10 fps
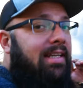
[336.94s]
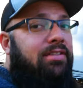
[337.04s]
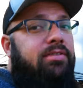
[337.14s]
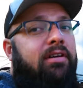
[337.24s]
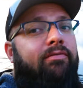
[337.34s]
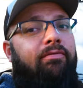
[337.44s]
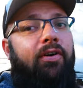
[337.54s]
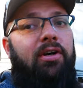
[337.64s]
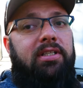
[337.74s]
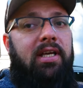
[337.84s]
need to
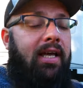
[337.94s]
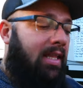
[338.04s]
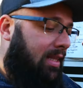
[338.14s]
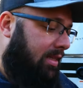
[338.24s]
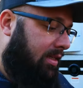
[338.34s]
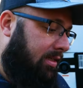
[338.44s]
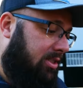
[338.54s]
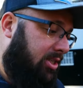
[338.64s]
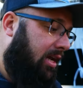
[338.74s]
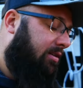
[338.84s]
convert the
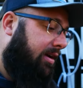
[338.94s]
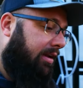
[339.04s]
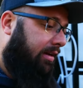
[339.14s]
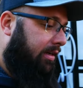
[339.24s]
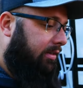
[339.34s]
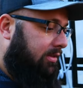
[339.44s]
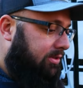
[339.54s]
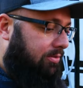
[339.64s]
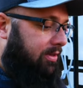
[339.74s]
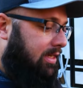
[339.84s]
generator. I got a little
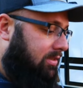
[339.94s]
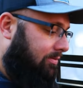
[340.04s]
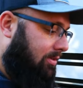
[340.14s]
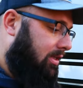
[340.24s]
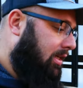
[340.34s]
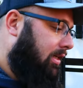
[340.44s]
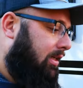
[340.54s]
2000 watt